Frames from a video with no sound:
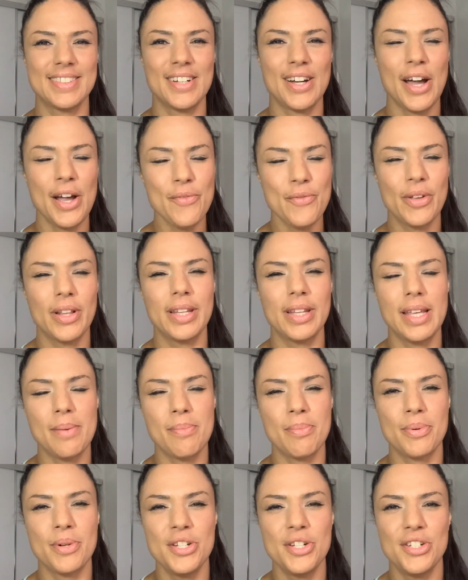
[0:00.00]
I really
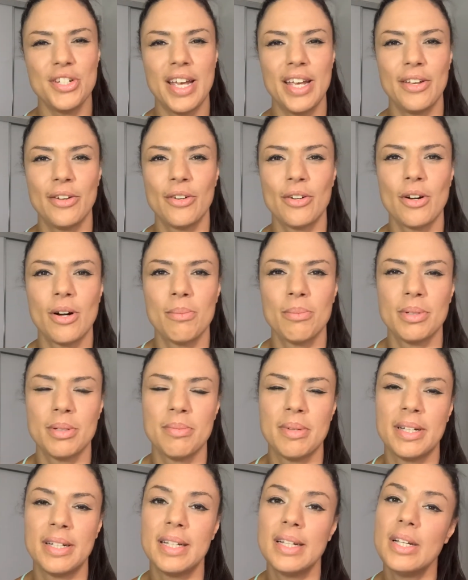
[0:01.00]
appreciate your
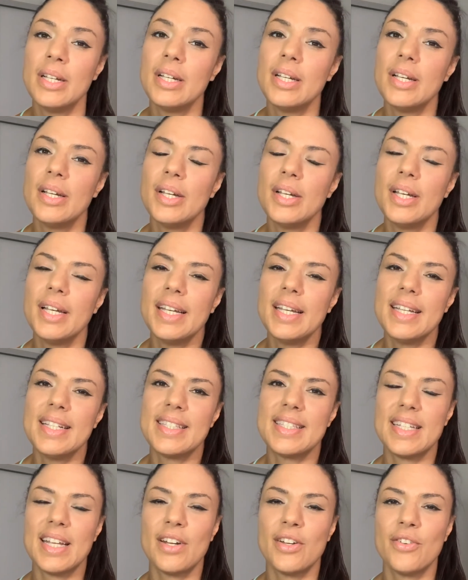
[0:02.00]
compliment.
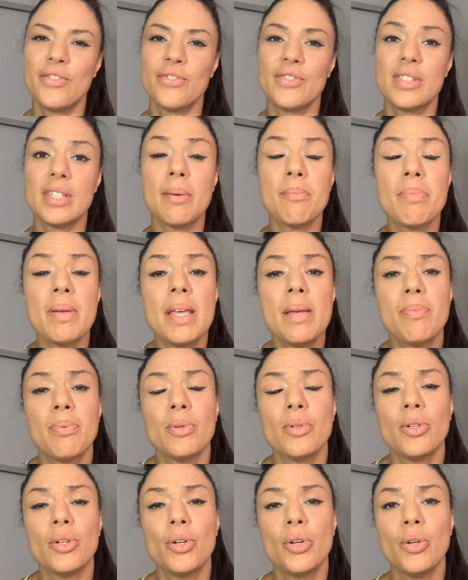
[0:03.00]
Instead of some
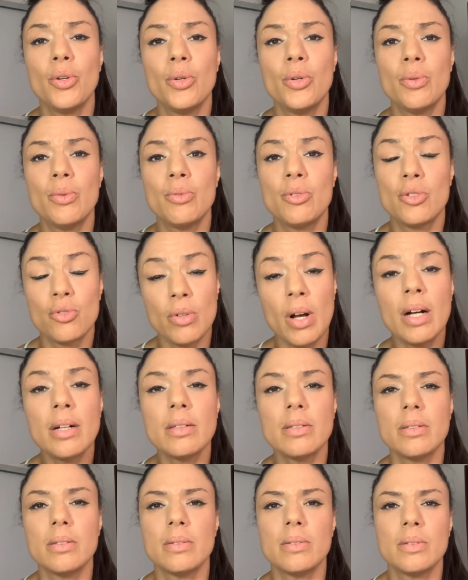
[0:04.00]
people who
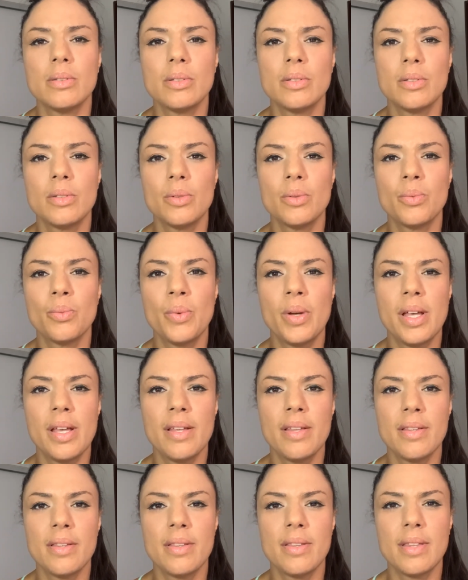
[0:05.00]
struggle
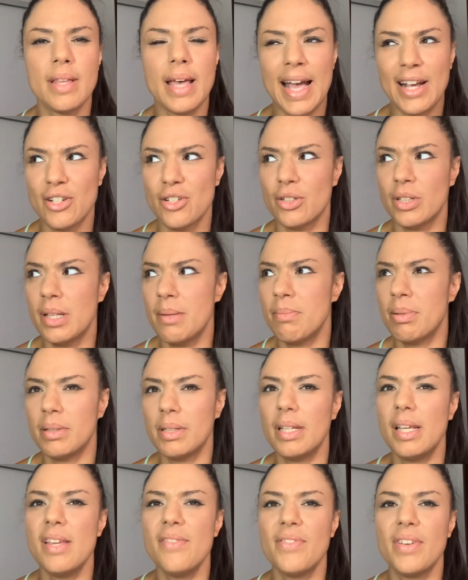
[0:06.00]
with actually
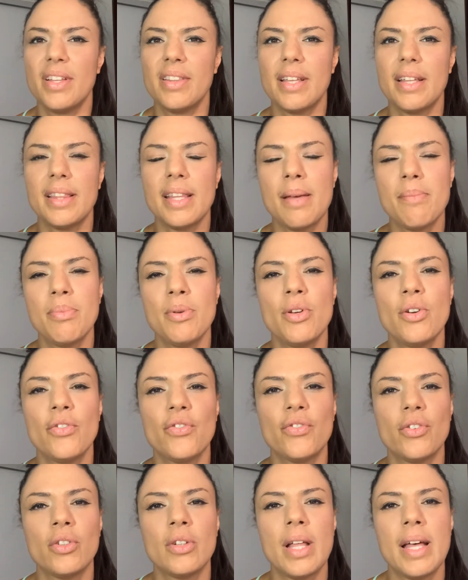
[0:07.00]
believing that they're
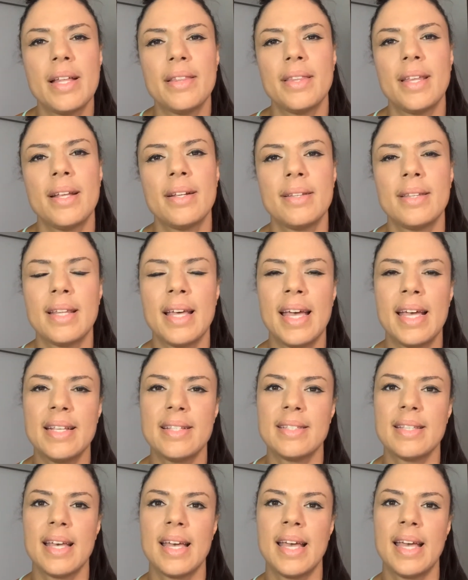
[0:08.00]
beautiful, and then they
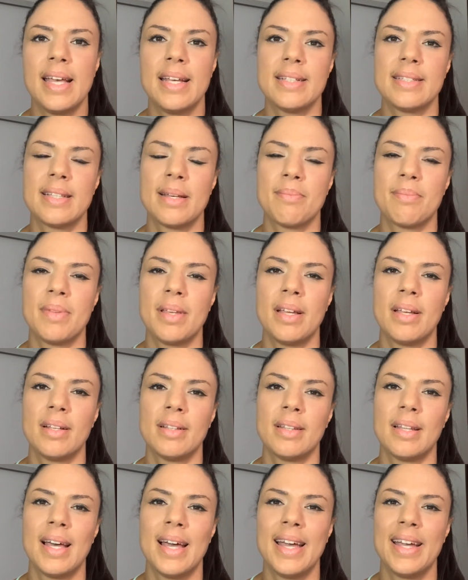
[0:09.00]
say something
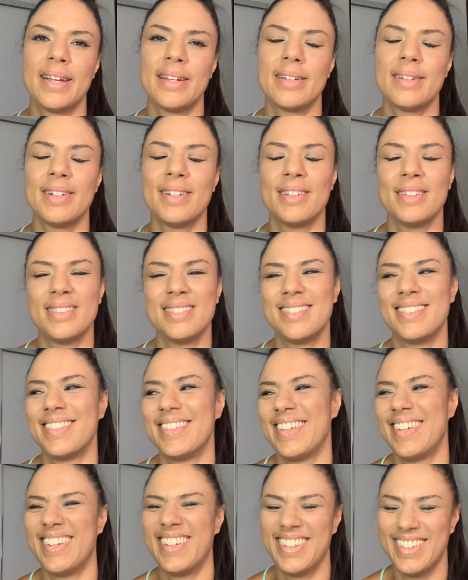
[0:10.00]
like, oh,
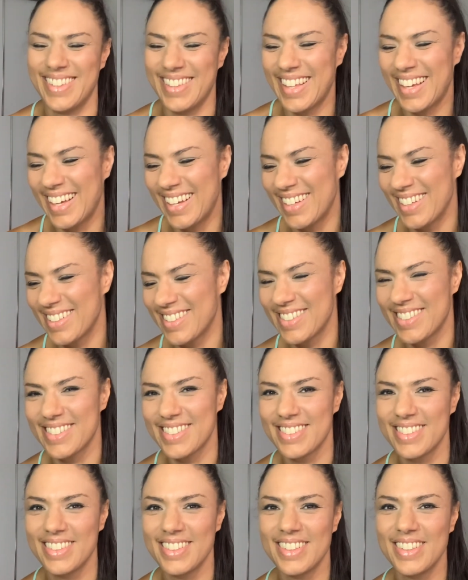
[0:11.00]
yeah,
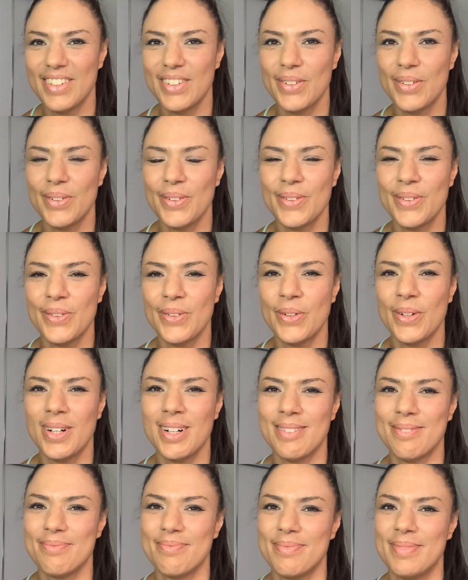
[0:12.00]
thanks.
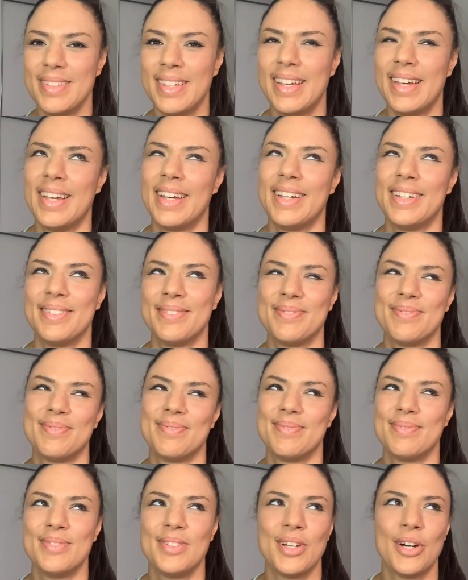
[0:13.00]
Or, yeah,
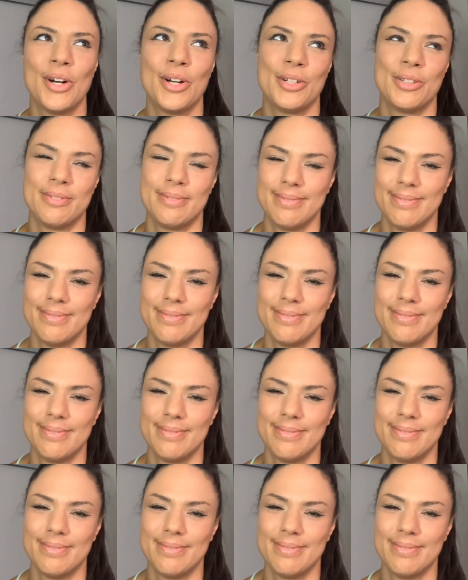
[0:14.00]
no.